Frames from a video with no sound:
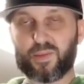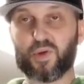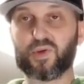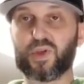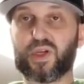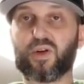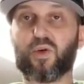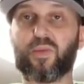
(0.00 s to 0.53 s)

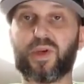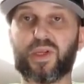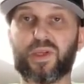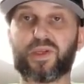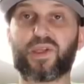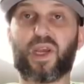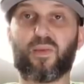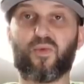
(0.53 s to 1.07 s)
usually going to be in the
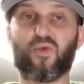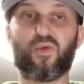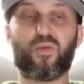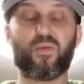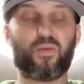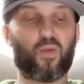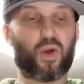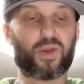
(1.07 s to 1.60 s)
same
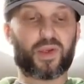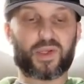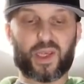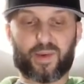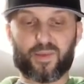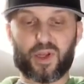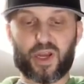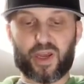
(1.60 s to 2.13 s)
room, want the
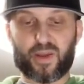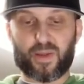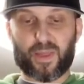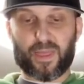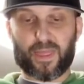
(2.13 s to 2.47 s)
same light.